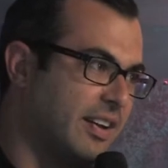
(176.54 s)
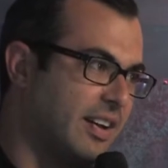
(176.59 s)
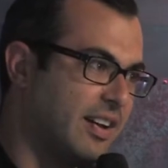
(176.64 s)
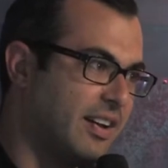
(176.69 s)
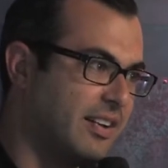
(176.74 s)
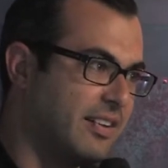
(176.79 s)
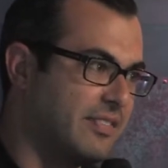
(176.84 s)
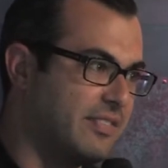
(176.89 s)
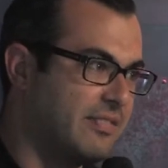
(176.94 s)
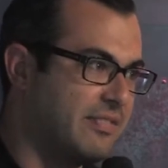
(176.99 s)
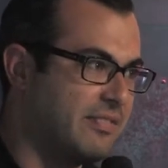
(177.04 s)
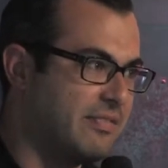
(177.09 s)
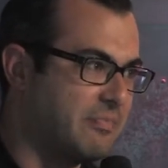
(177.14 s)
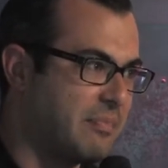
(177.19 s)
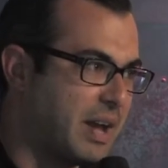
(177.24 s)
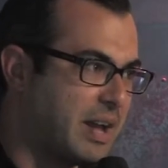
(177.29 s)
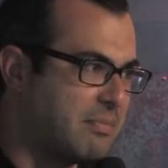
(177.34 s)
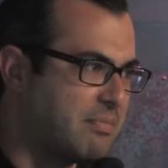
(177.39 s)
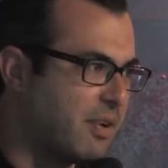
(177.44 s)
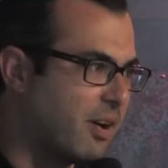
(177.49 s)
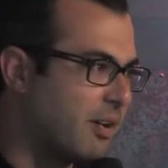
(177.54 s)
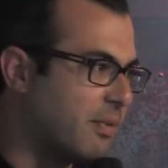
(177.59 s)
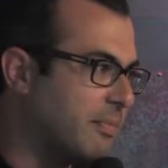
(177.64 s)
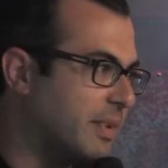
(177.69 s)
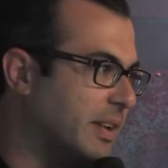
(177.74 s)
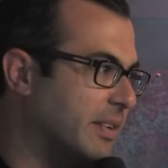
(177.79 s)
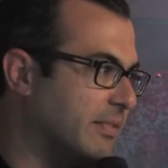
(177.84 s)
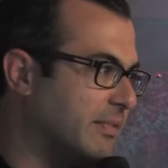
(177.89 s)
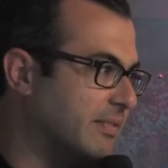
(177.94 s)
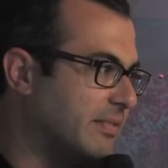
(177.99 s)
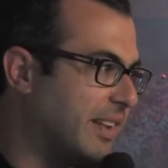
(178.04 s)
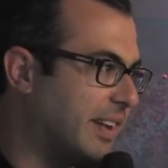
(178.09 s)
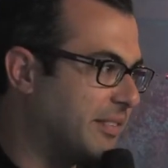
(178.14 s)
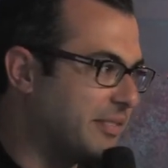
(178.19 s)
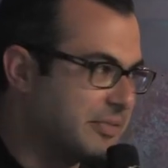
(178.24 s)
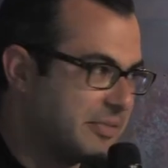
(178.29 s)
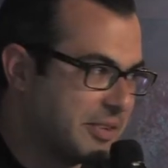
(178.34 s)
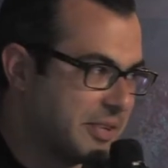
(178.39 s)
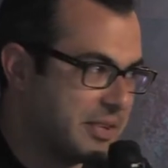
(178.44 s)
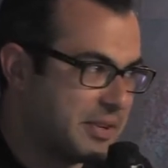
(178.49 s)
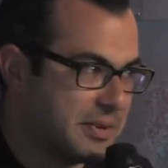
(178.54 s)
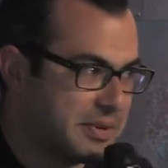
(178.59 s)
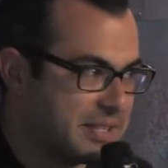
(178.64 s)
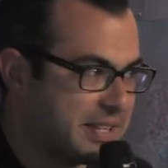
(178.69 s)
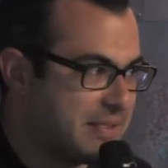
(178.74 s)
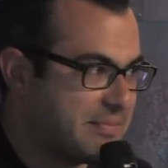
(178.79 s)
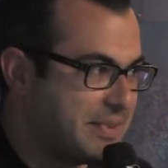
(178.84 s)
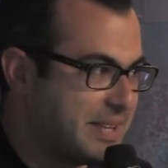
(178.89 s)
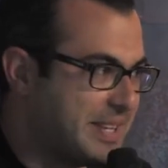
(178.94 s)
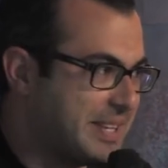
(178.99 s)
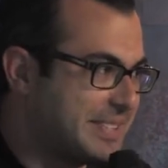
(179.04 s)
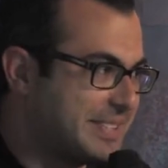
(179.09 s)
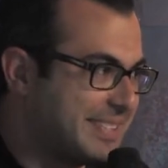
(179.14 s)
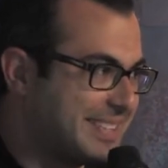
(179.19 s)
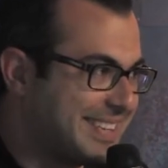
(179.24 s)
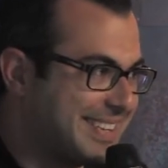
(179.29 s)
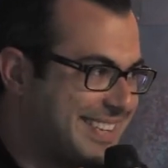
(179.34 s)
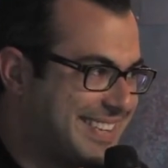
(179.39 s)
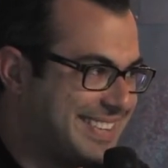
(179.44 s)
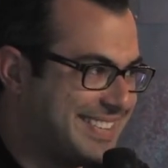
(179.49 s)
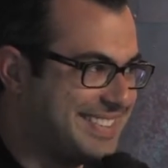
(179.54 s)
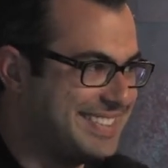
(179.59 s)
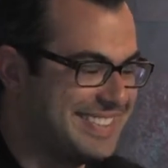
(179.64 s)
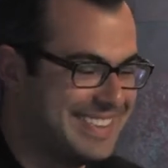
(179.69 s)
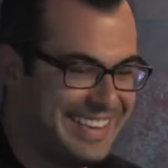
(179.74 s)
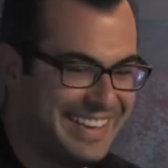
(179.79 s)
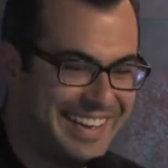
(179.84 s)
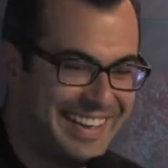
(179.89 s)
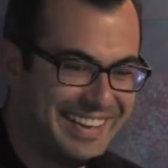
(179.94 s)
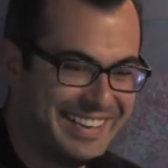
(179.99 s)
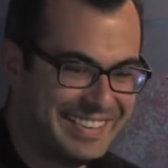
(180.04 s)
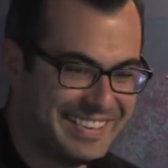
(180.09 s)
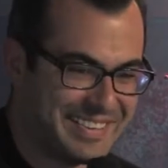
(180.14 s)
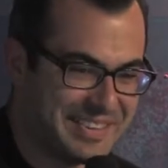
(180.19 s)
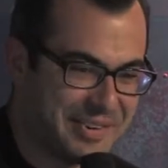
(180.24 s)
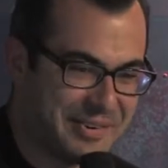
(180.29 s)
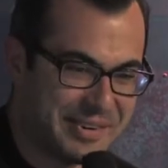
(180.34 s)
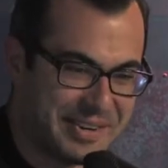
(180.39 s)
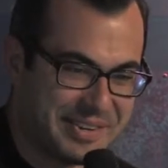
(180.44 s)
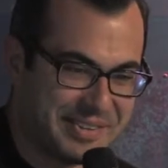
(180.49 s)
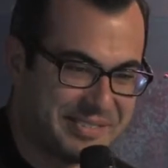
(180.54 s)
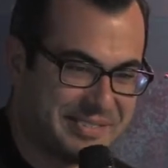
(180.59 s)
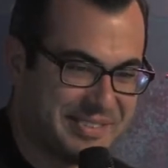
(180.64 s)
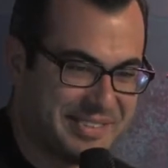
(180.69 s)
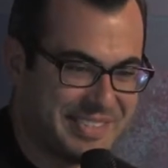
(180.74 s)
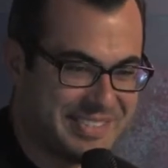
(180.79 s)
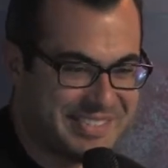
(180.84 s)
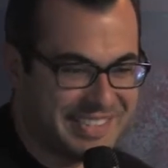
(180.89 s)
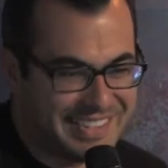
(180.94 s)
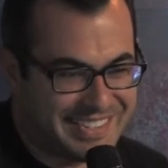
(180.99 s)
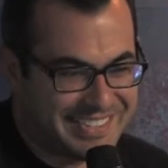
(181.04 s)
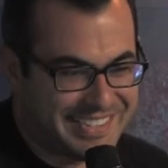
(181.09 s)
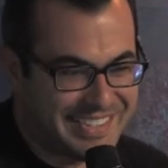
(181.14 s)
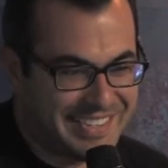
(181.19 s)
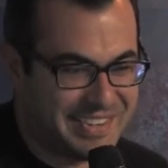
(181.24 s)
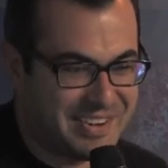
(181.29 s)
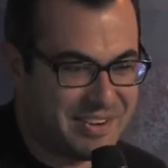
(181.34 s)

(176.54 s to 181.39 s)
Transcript: of my apartment i don't really know what that means no one else really checks in